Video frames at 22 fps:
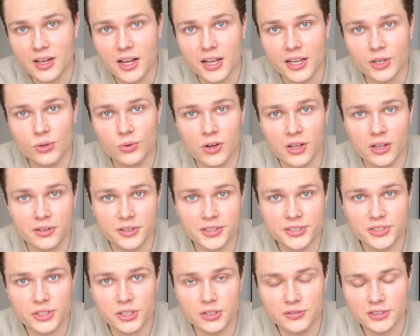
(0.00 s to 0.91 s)
high-quality
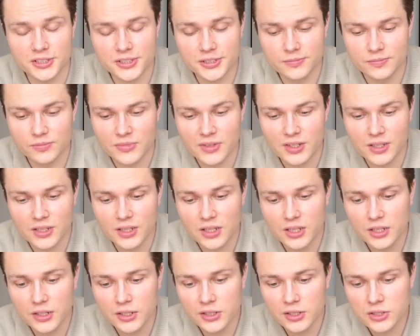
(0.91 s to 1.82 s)
service.
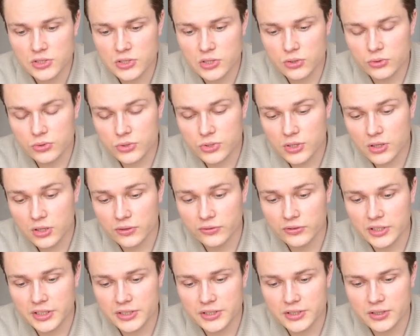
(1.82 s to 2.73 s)
So to solve
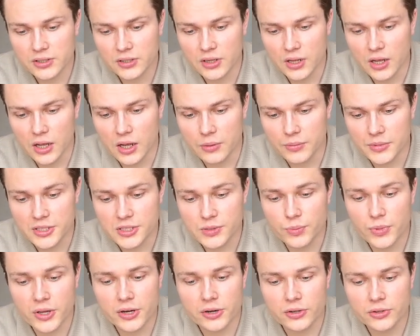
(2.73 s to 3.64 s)
this, it's
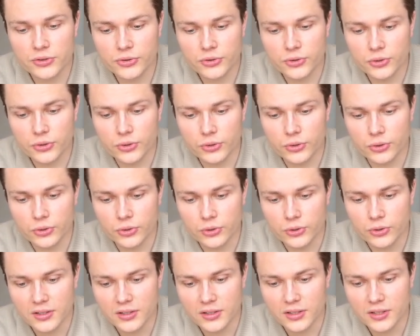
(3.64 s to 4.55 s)
better
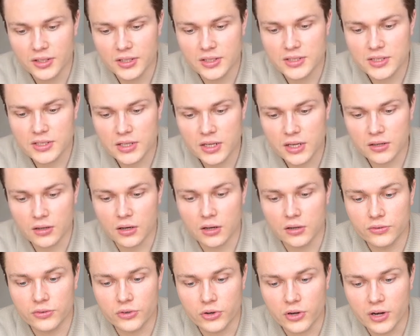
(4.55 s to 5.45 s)
to instead
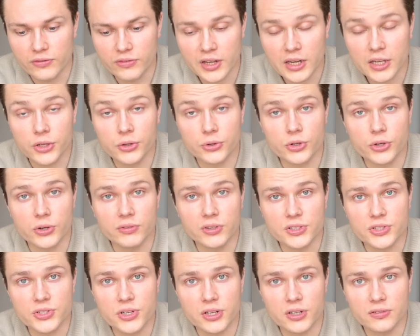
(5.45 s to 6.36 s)
offer a
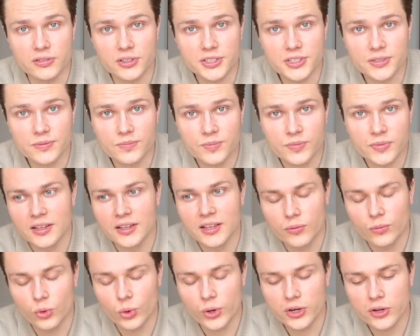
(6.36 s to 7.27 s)
value-driven service.
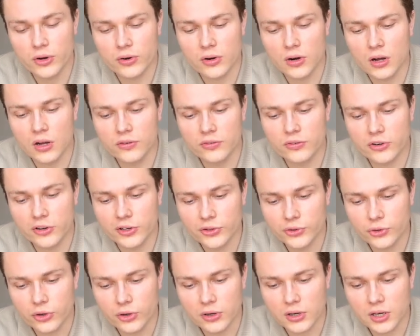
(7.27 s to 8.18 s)
When you're offering
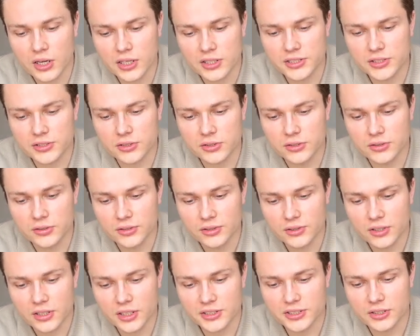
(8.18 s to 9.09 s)
to your
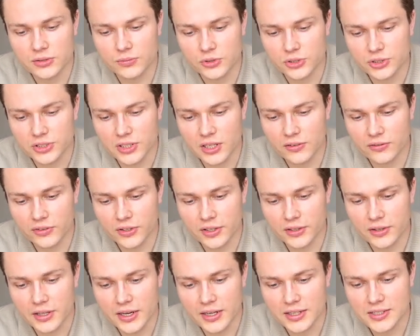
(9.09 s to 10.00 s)
customer
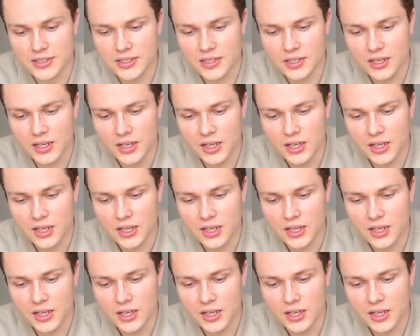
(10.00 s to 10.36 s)
something that it's